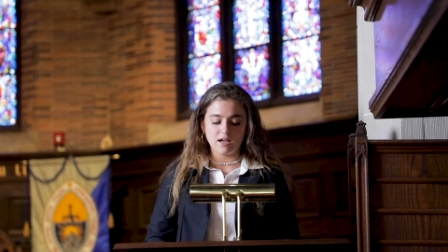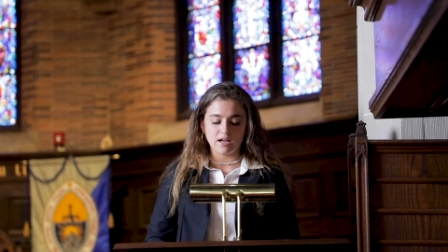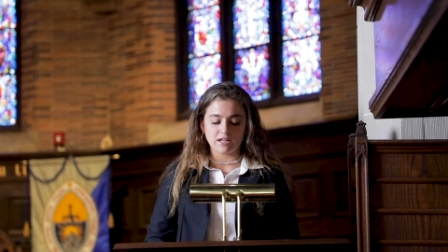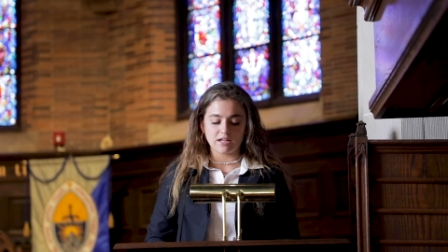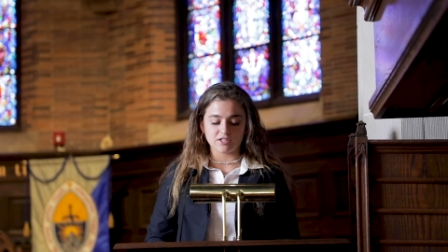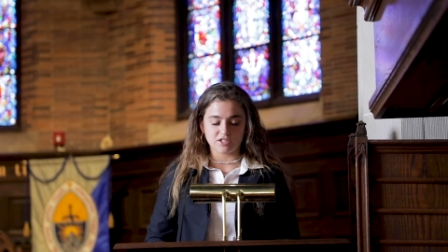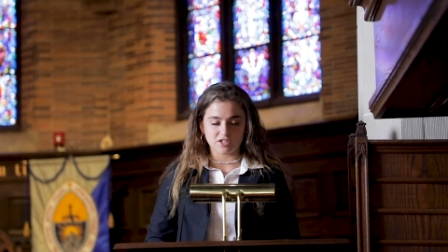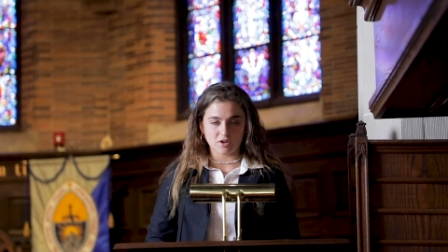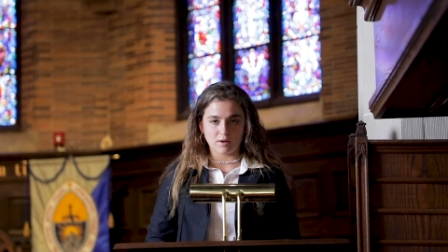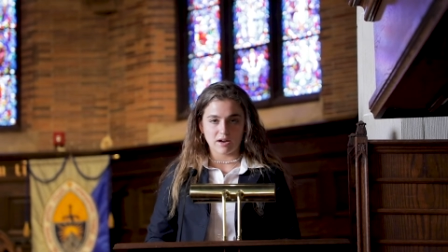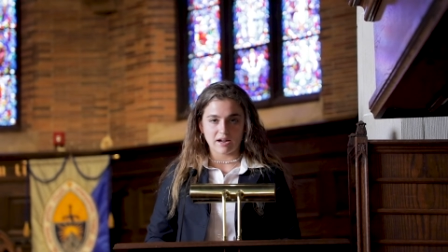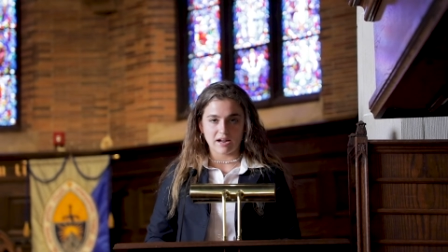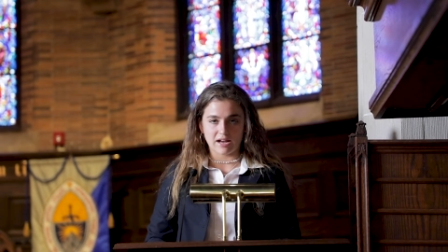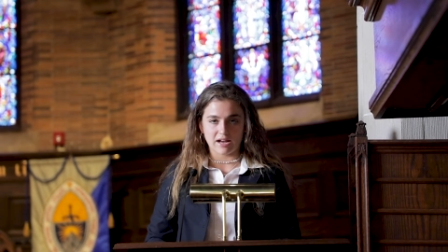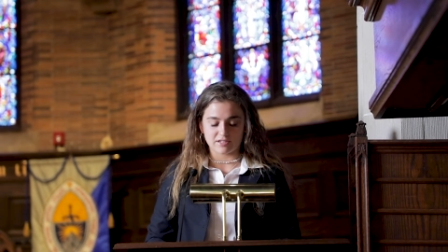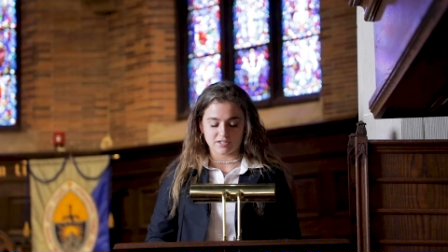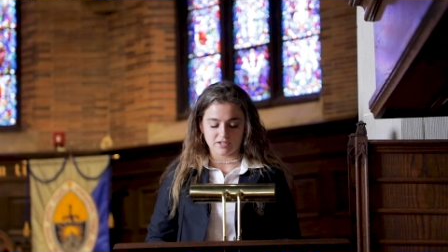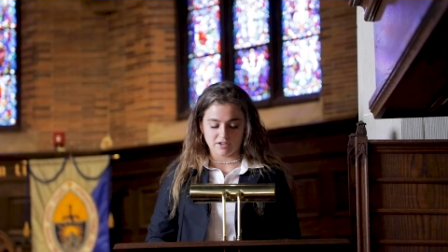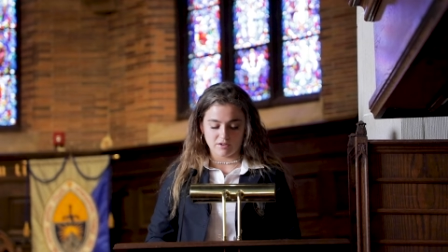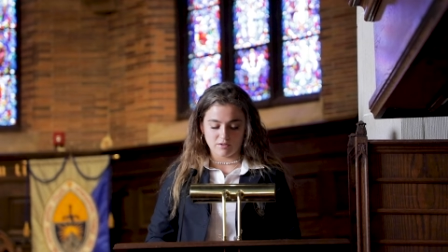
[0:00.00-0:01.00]
And so I
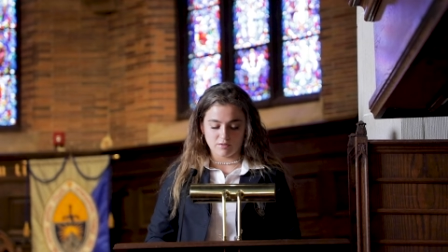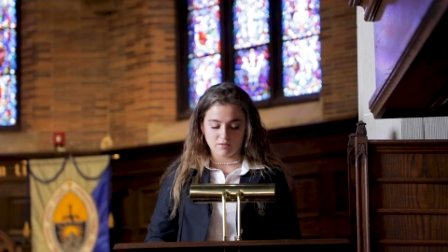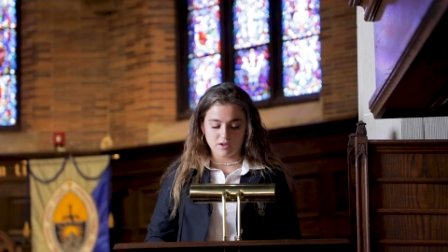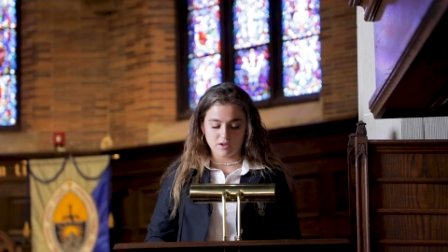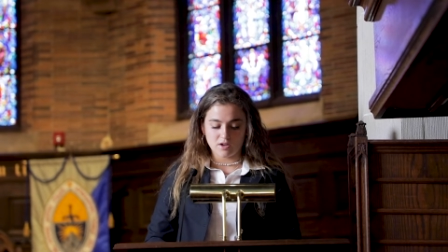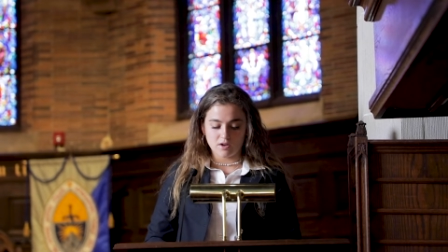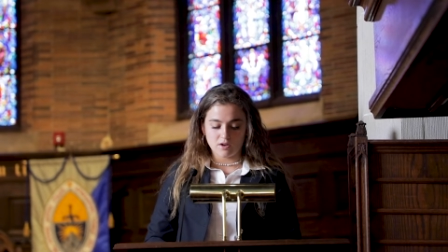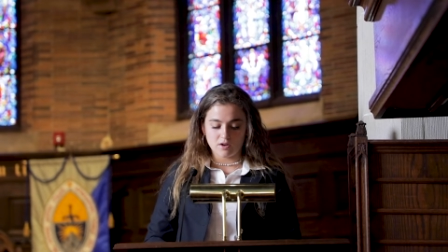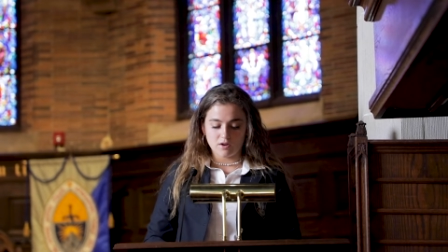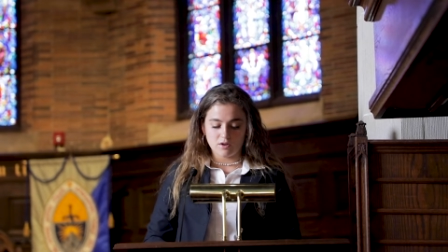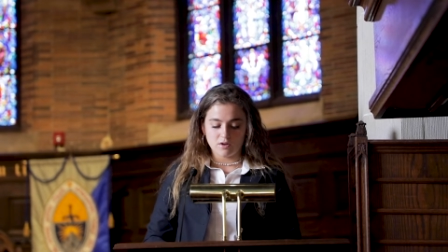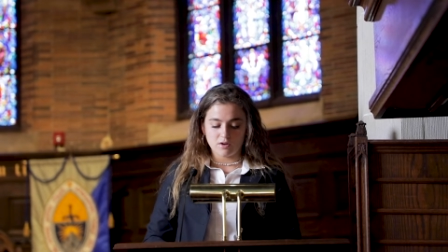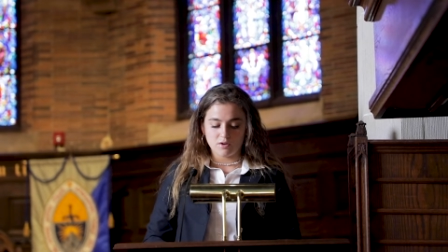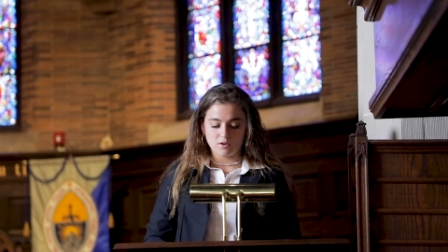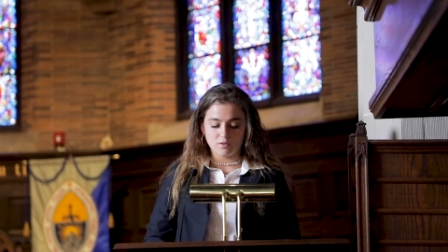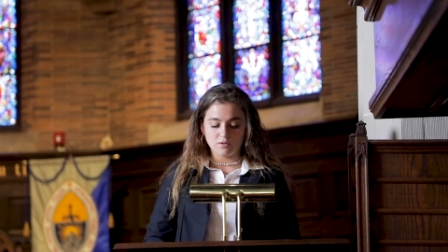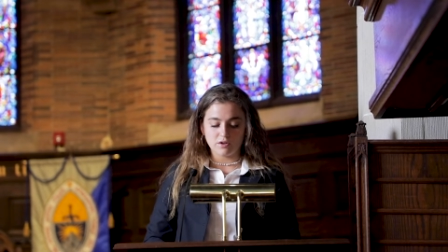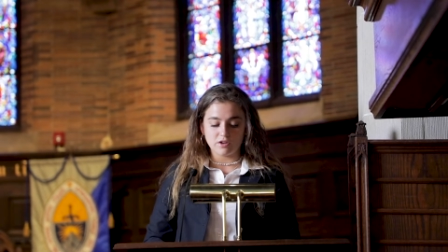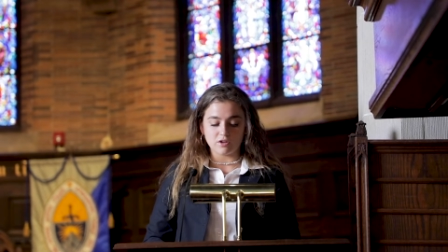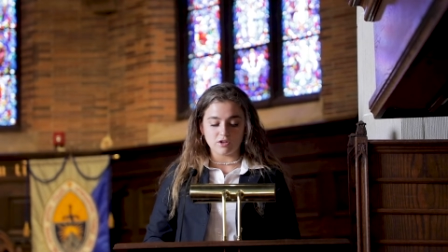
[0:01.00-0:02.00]
ask you,
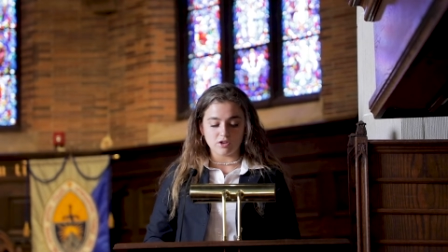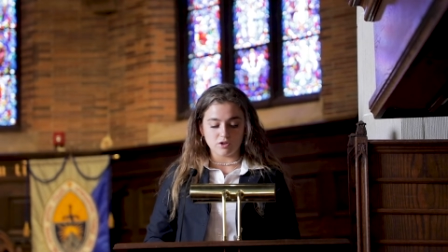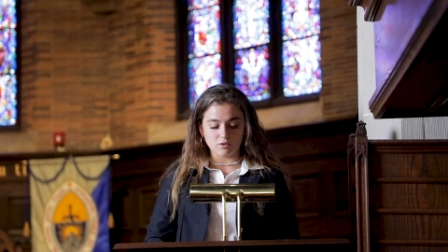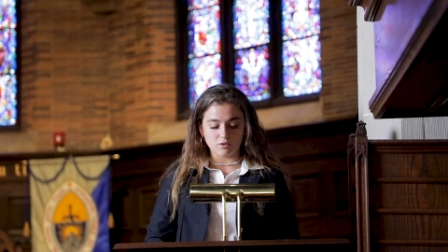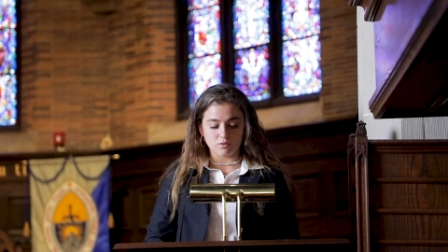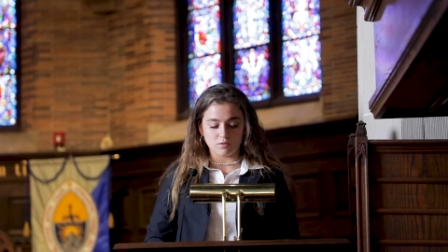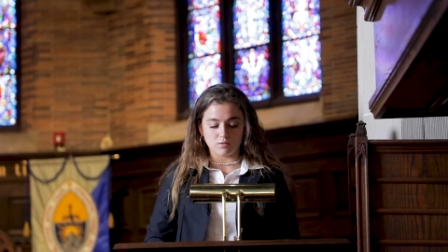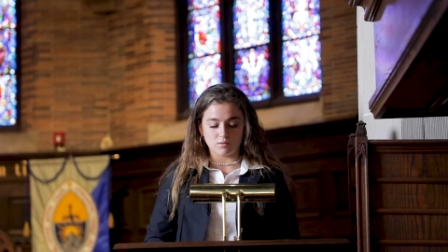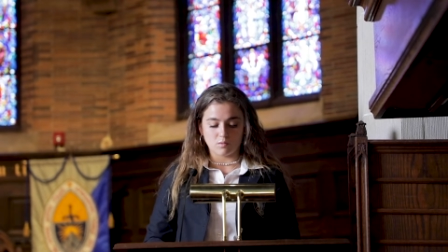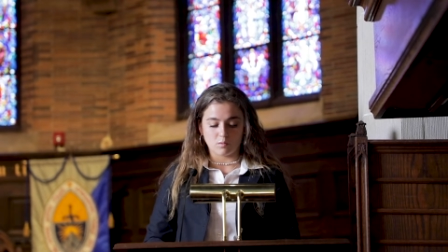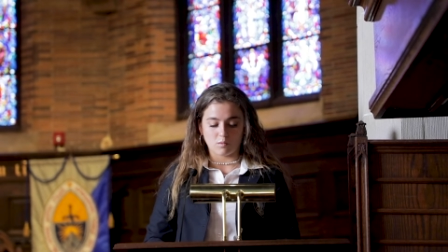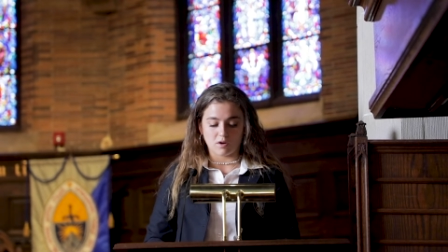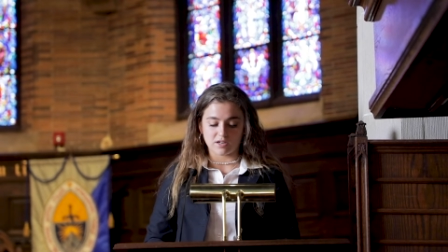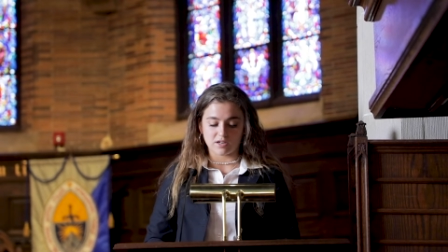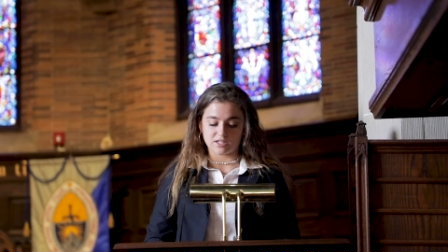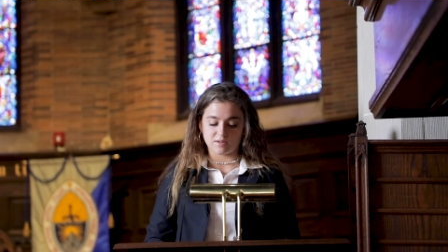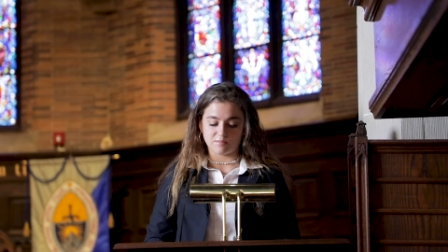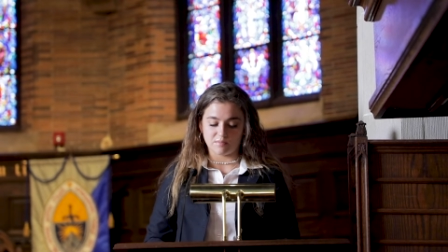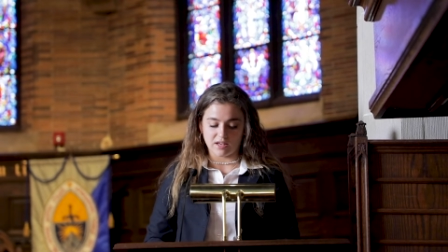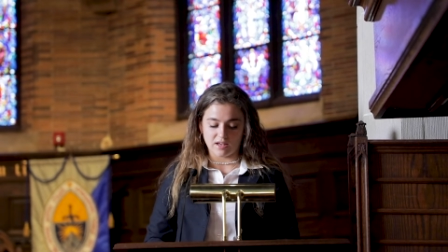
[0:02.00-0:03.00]
who do you
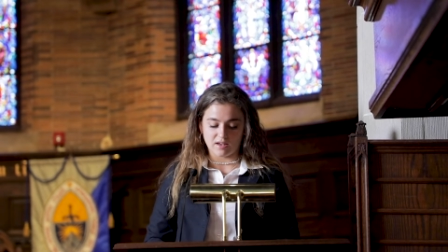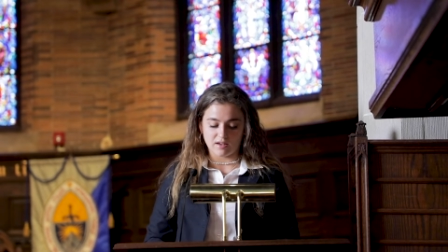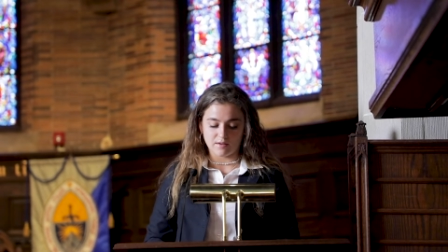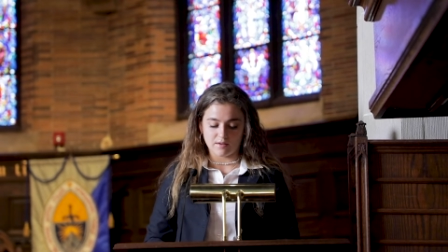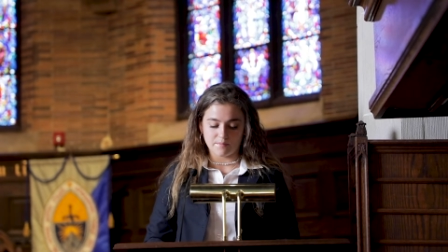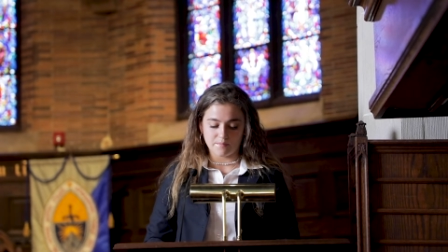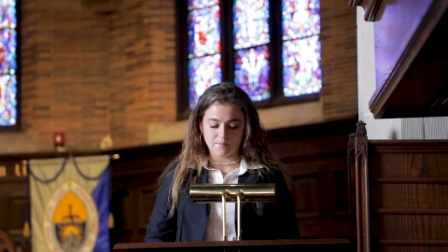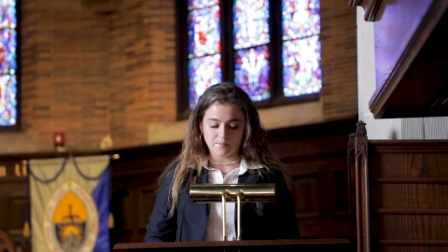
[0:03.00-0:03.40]
want to be?